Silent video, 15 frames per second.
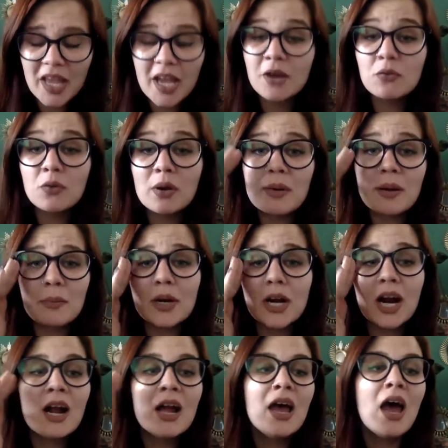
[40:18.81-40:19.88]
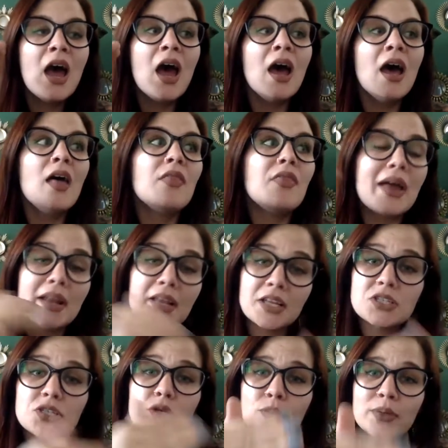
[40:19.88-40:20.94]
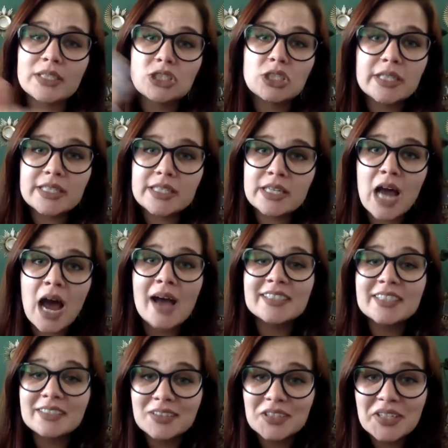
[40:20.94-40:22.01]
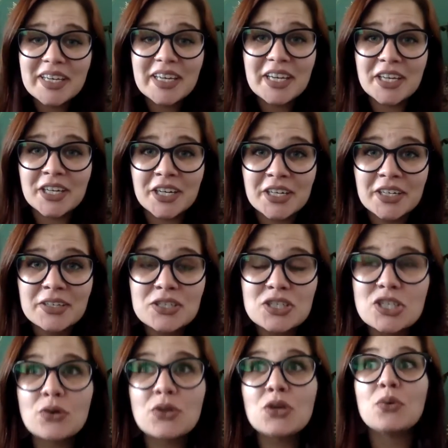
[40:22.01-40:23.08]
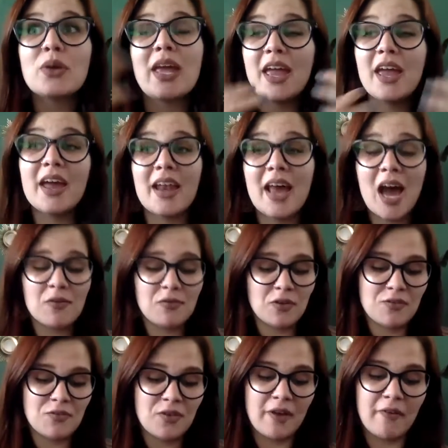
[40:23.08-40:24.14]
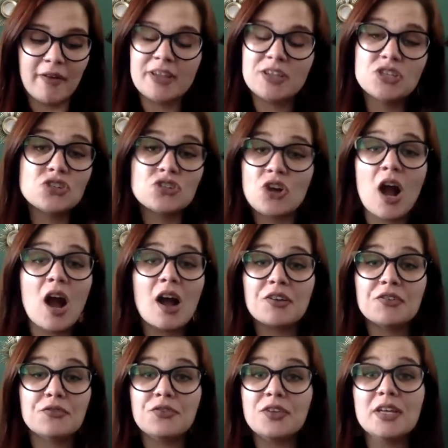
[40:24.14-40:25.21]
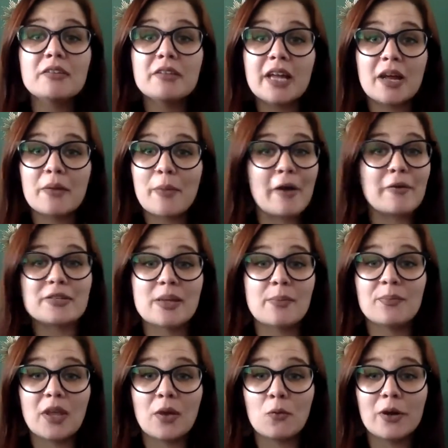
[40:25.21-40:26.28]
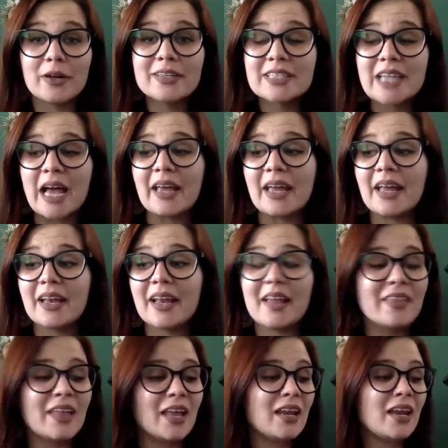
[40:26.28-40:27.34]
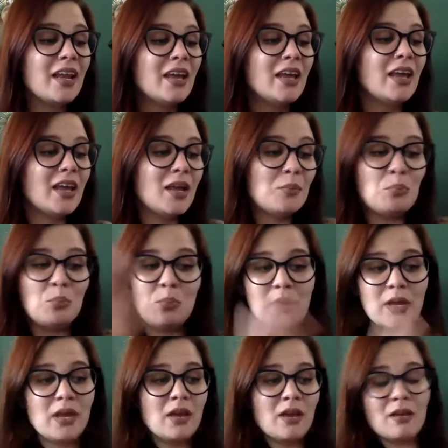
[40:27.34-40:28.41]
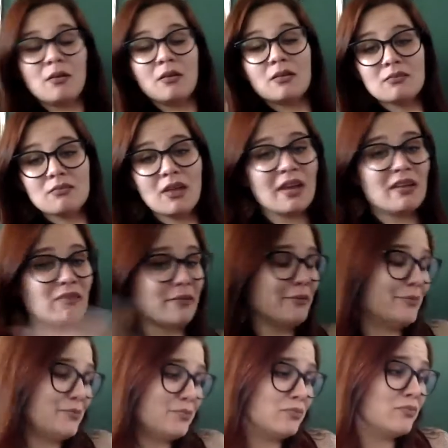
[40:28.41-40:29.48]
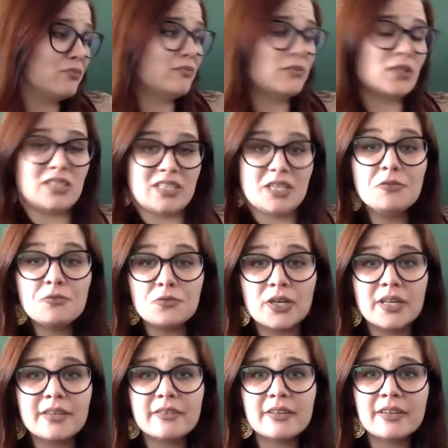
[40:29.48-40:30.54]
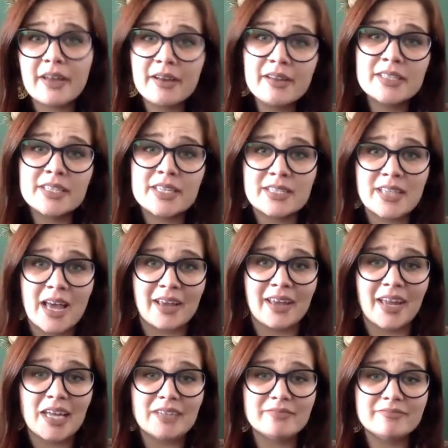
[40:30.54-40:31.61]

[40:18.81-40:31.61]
And remember that intuition is not linear. So you can have a very strong feeling about something one second and then it be like different the next second.